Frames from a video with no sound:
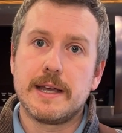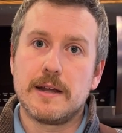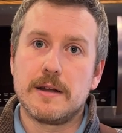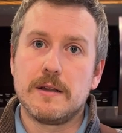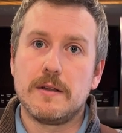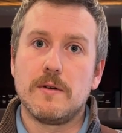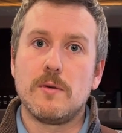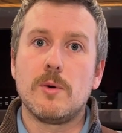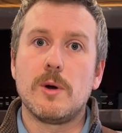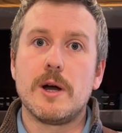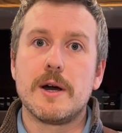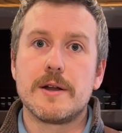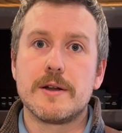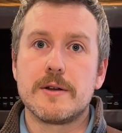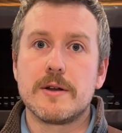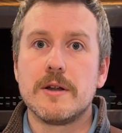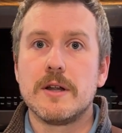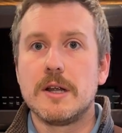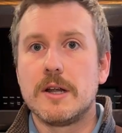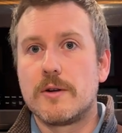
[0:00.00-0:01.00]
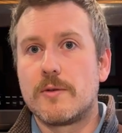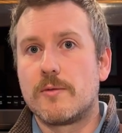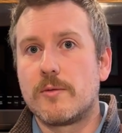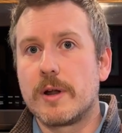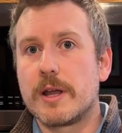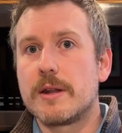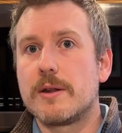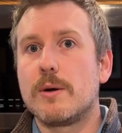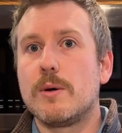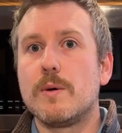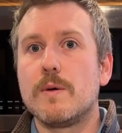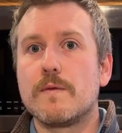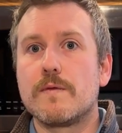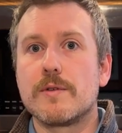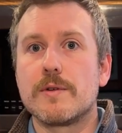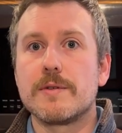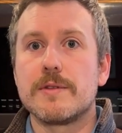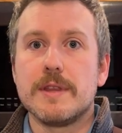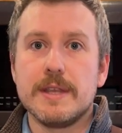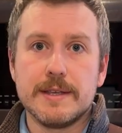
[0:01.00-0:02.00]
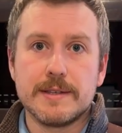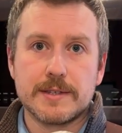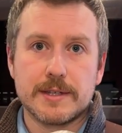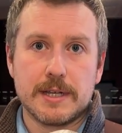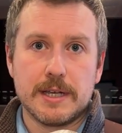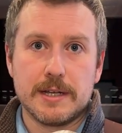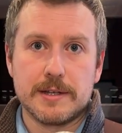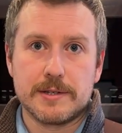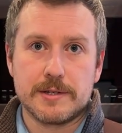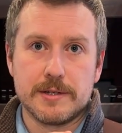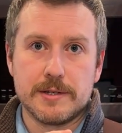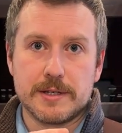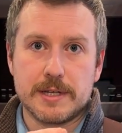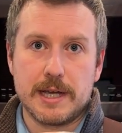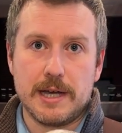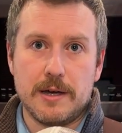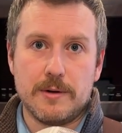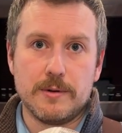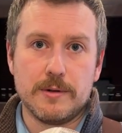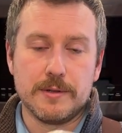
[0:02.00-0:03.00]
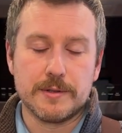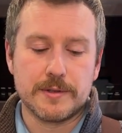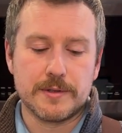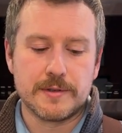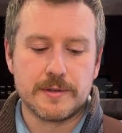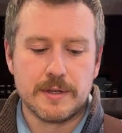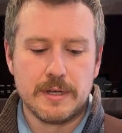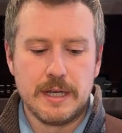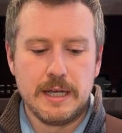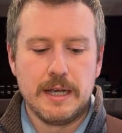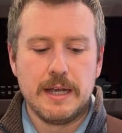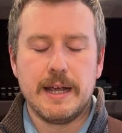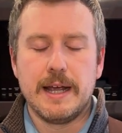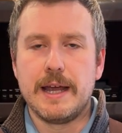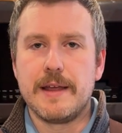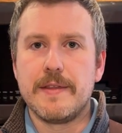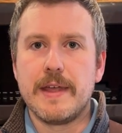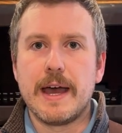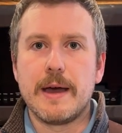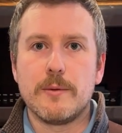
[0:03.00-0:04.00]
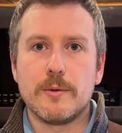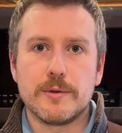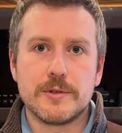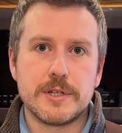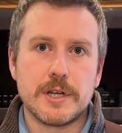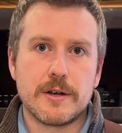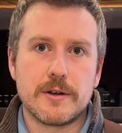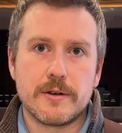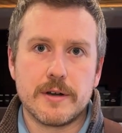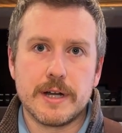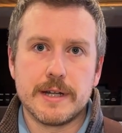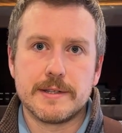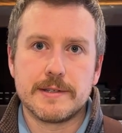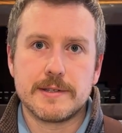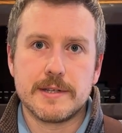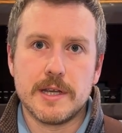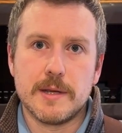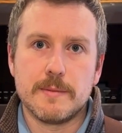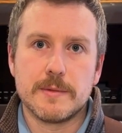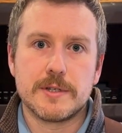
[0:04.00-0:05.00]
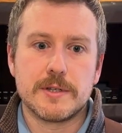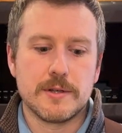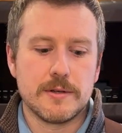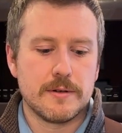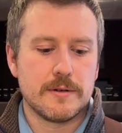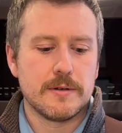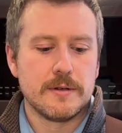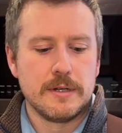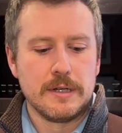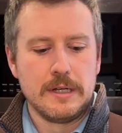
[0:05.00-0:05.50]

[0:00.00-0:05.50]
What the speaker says: kettle of water right over these kitchen towels, and that will generate steam too.